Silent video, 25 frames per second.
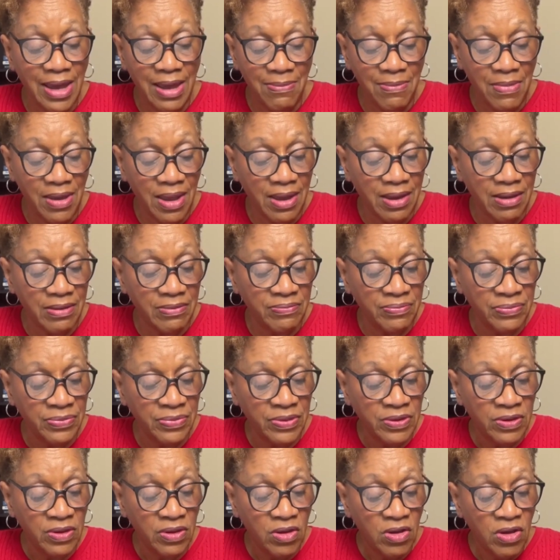Amen.
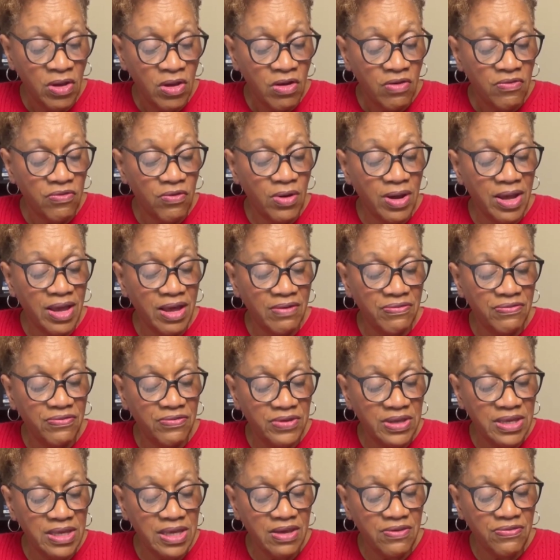For if
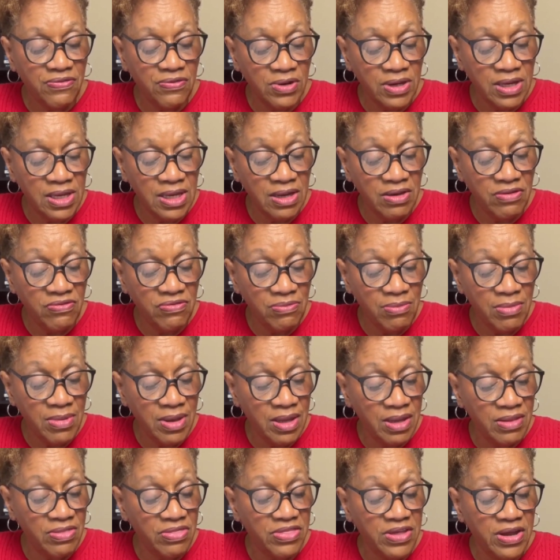ye forgive
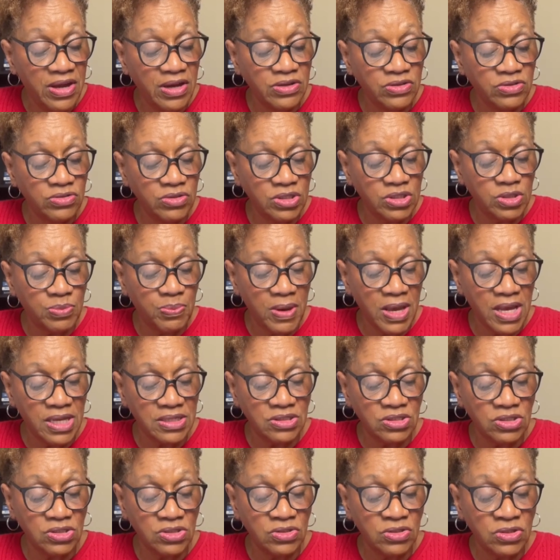men their
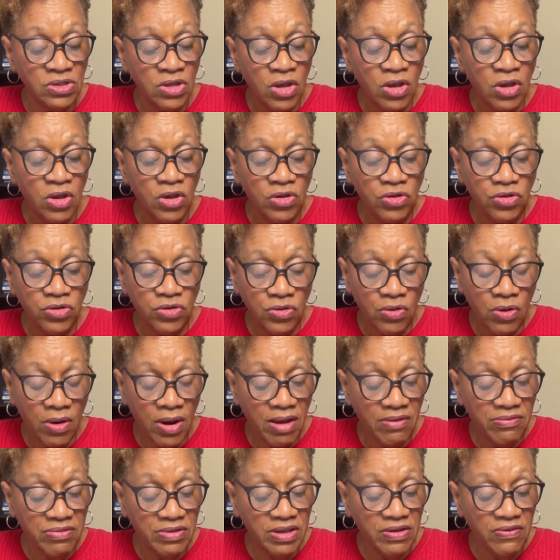trespasses, your
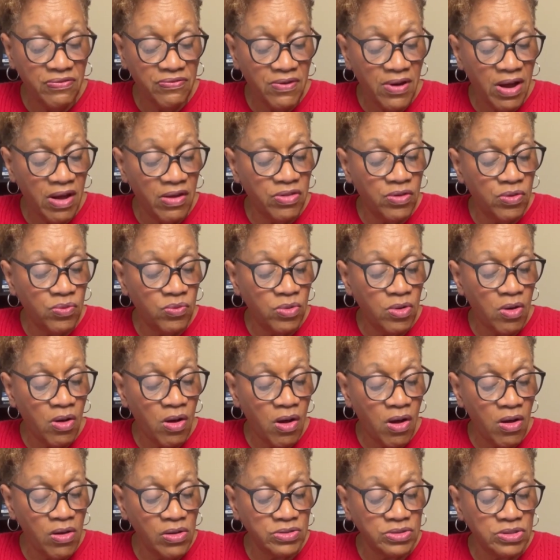heavenly Father will
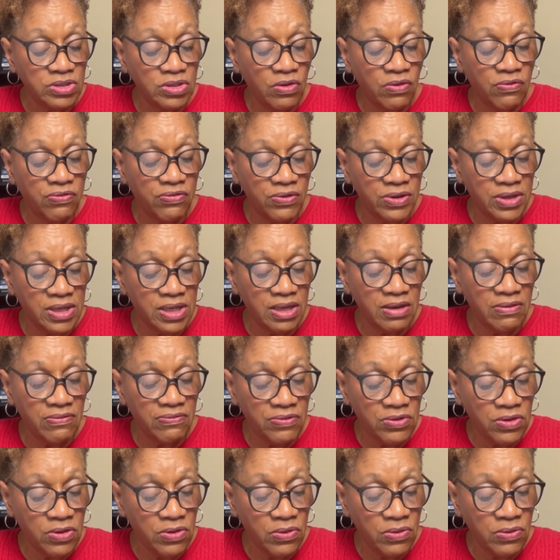also forgive
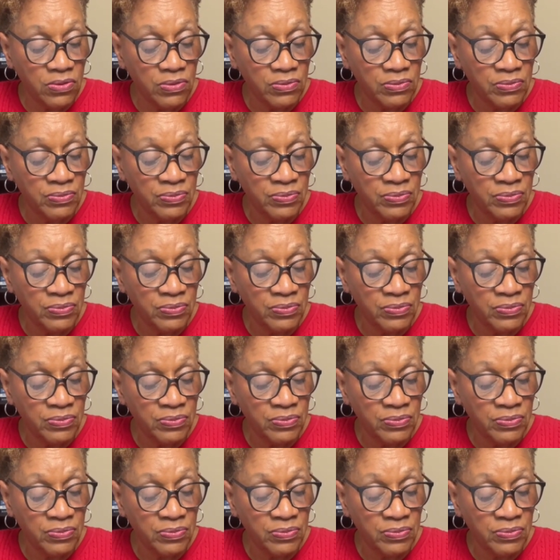you.